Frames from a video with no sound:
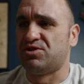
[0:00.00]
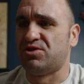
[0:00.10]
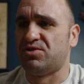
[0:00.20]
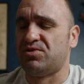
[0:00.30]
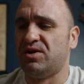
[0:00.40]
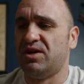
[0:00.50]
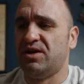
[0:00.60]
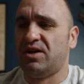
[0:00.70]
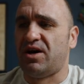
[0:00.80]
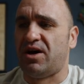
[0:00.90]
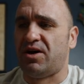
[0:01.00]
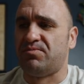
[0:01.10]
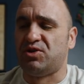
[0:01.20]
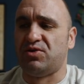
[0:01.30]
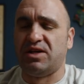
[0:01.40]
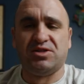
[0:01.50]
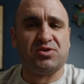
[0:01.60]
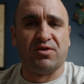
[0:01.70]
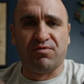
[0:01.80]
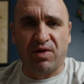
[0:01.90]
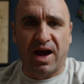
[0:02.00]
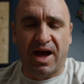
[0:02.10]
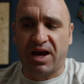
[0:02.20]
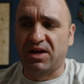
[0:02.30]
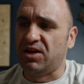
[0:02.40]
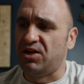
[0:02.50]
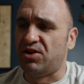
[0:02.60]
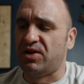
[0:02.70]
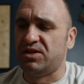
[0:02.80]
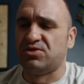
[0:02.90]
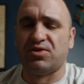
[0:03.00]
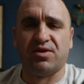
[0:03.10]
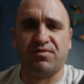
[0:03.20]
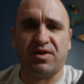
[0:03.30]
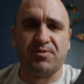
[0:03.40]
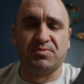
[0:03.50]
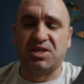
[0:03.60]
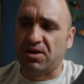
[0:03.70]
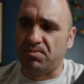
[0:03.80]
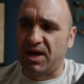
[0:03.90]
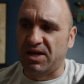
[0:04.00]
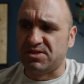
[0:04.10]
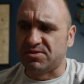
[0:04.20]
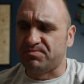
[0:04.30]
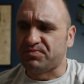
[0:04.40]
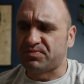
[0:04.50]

to doing any sort of RAG, you know, any sort of database